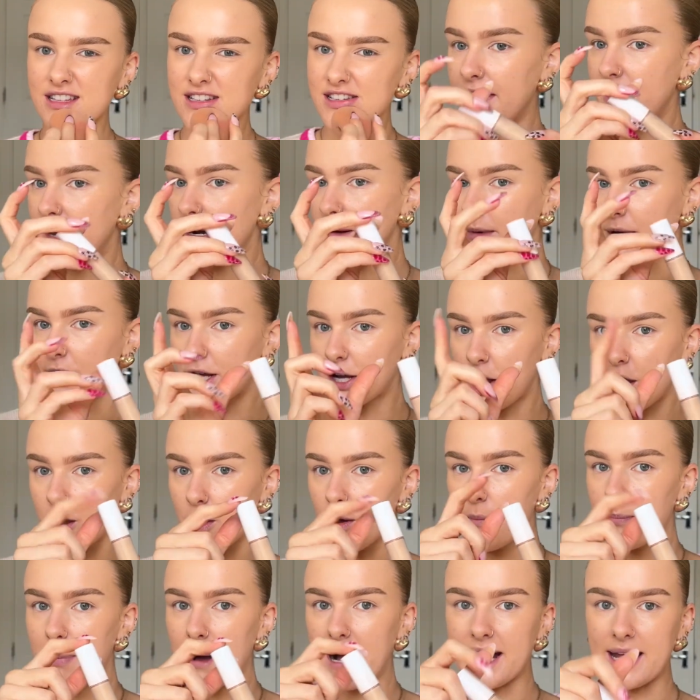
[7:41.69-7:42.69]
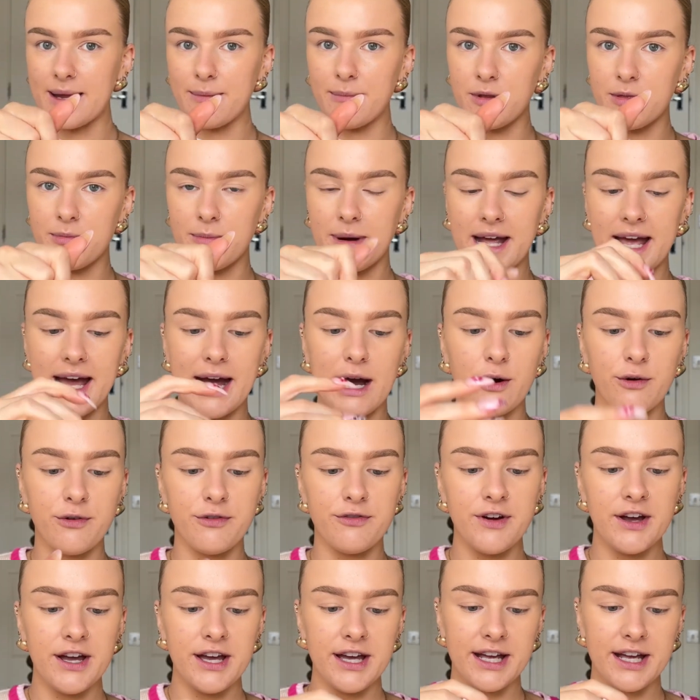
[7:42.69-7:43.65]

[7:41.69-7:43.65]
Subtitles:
Then I'm going to go back in with my e.l.f.